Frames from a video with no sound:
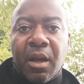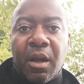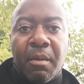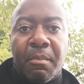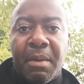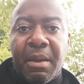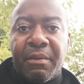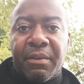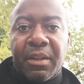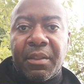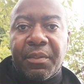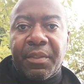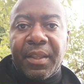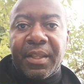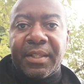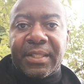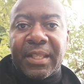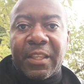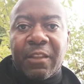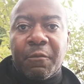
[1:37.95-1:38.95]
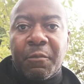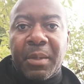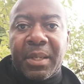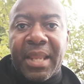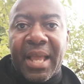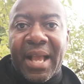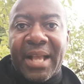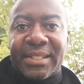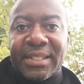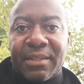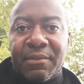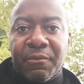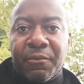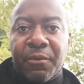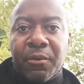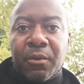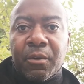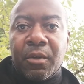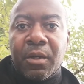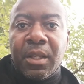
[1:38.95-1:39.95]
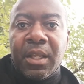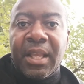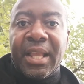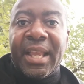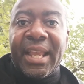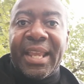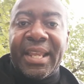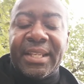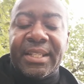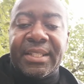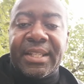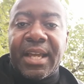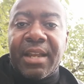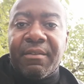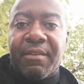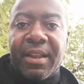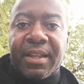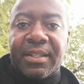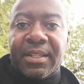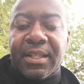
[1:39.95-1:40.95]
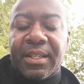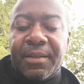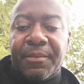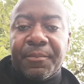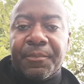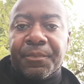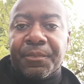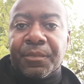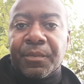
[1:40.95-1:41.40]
are merely things that you've been asking for indirectly.